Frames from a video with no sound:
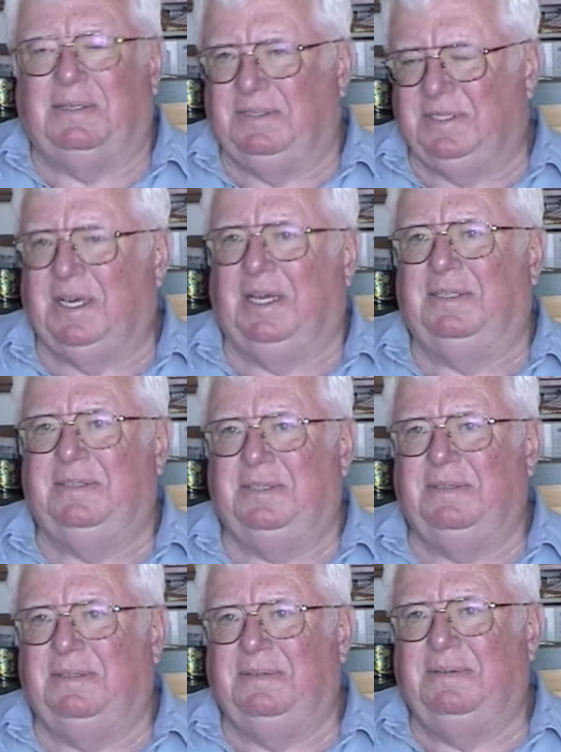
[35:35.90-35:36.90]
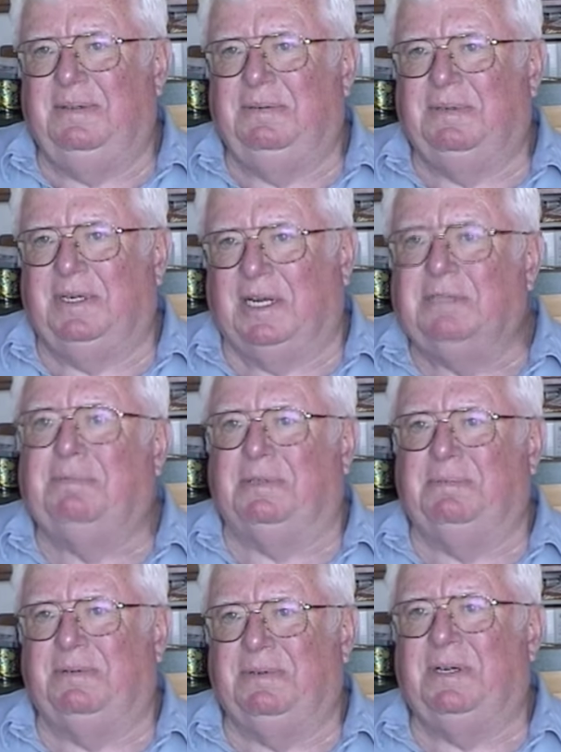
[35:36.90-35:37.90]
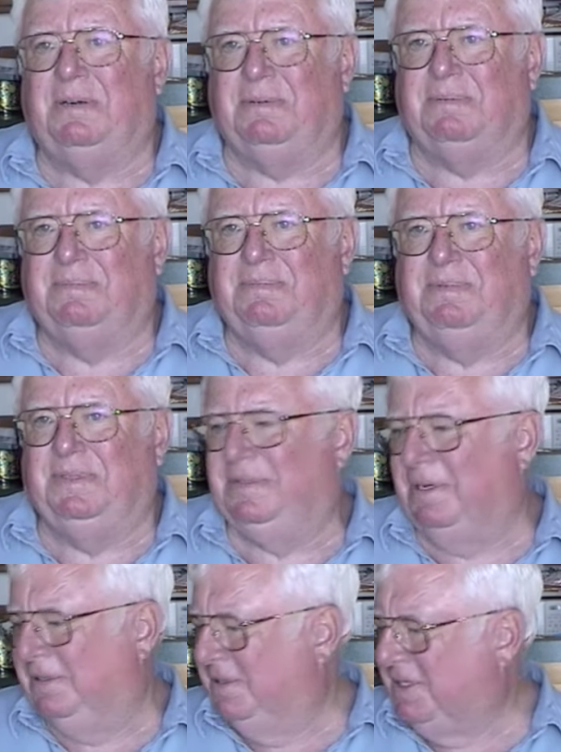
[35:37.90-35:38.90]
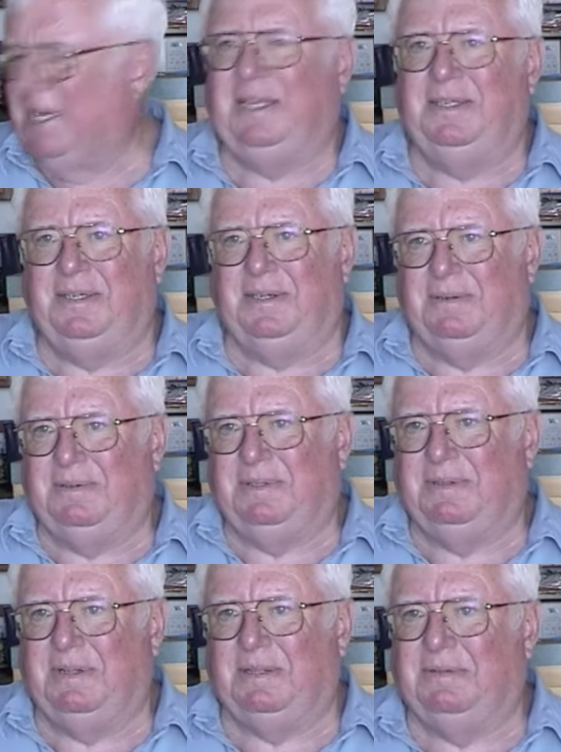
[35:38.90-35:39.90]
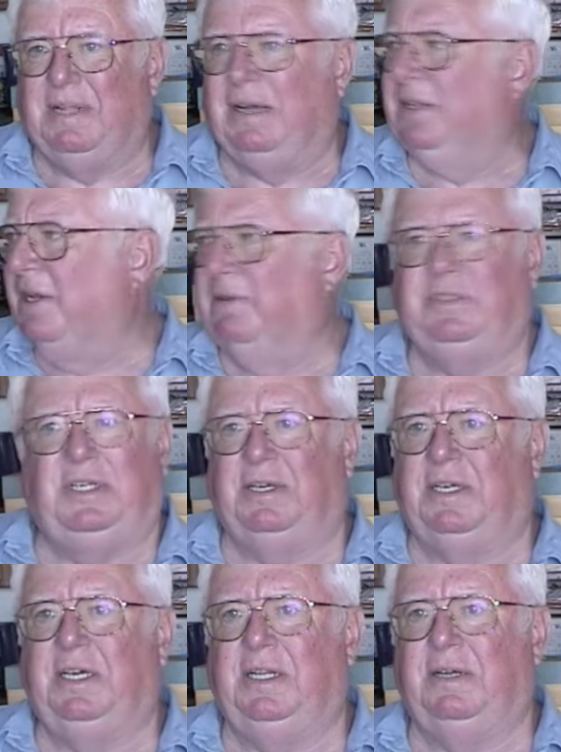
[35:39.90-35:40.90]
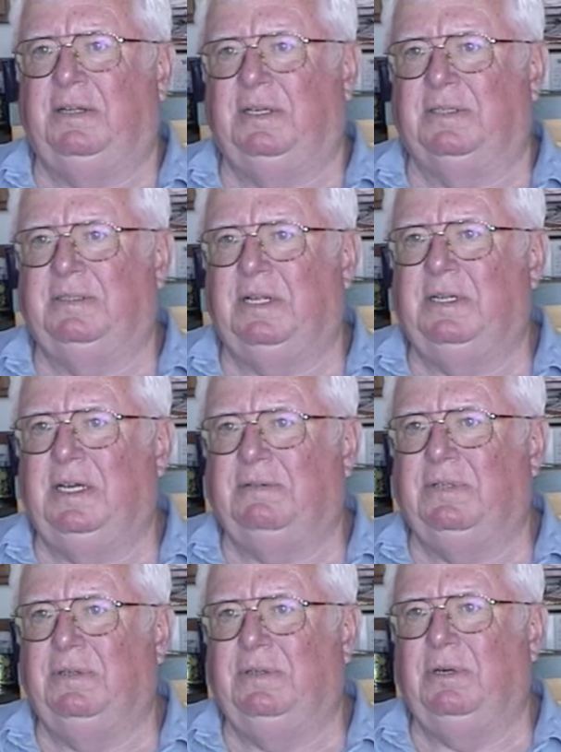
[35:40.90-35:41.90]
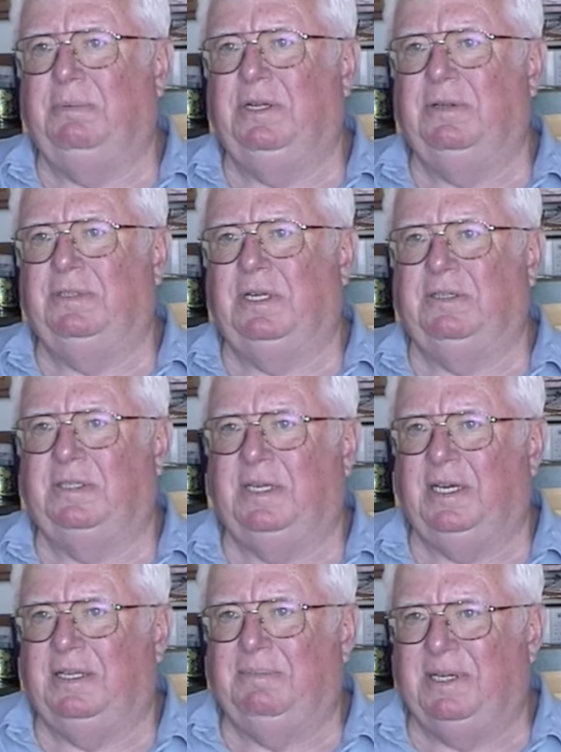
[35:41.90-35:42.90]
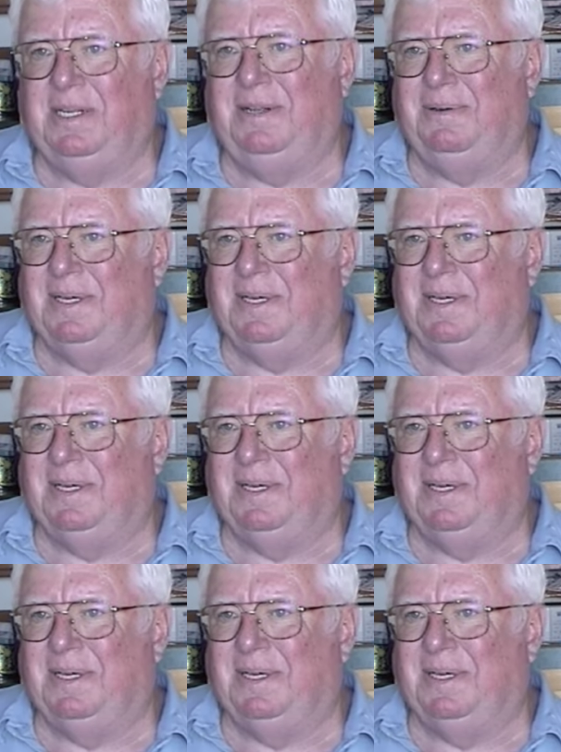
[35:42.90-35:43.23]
we all skates, and we weren't experts, but we all were, we started skating, you know. Now you never see a kid out here. Sunday afternoon, nobody knows how to skate. But